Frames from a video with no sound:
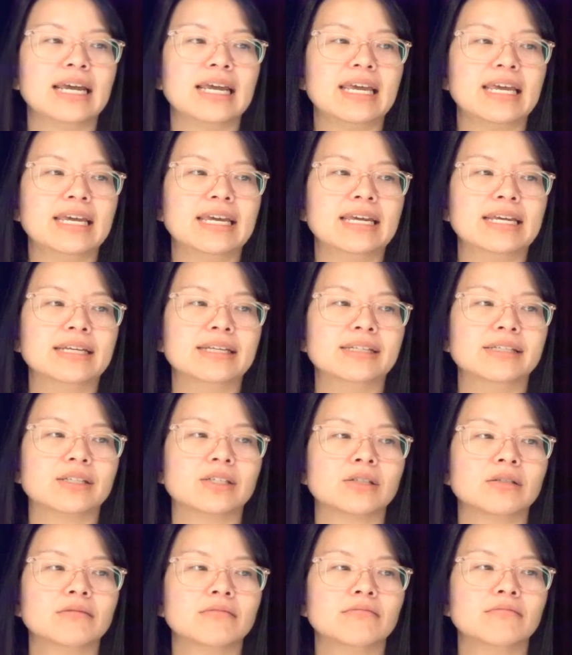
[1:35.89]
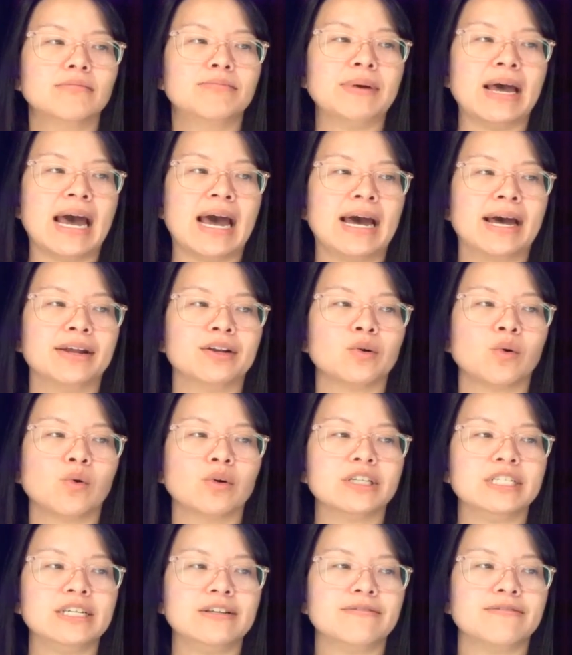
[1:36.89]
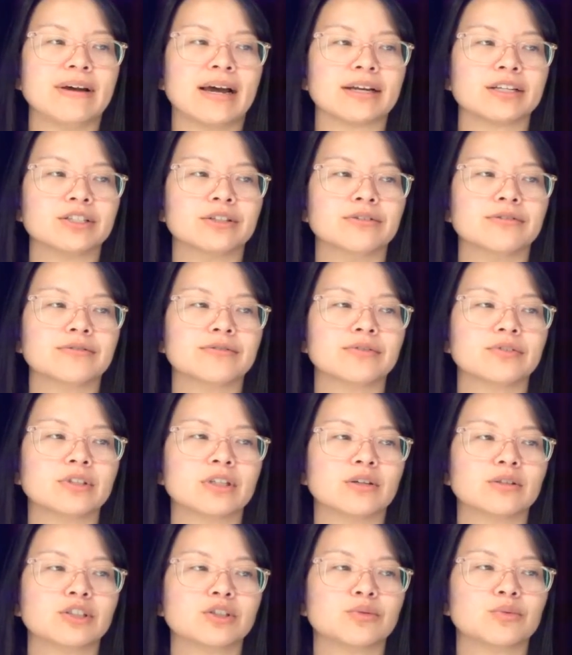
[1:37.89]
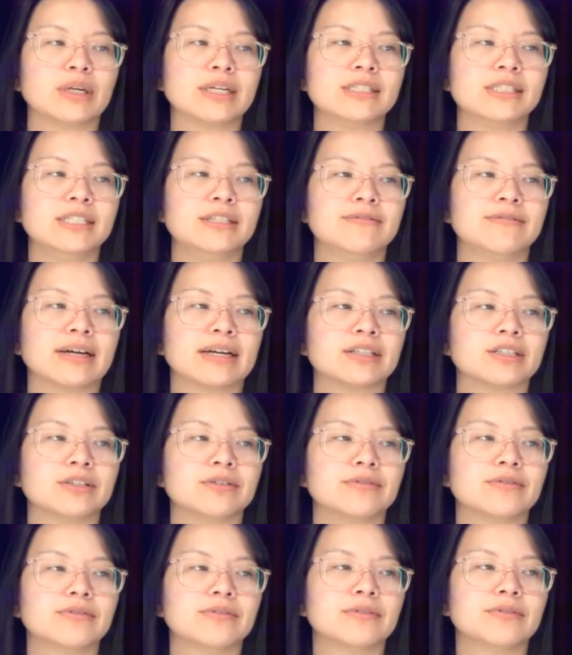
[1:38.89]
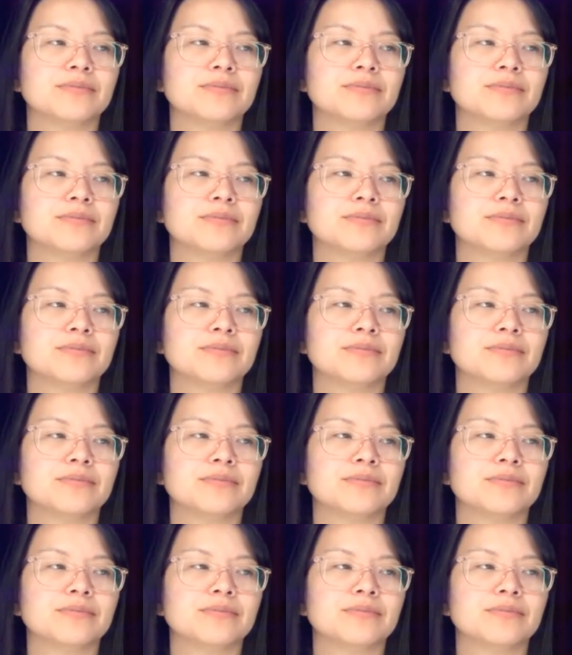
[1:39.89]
is bad or defective. So I'll just write defective.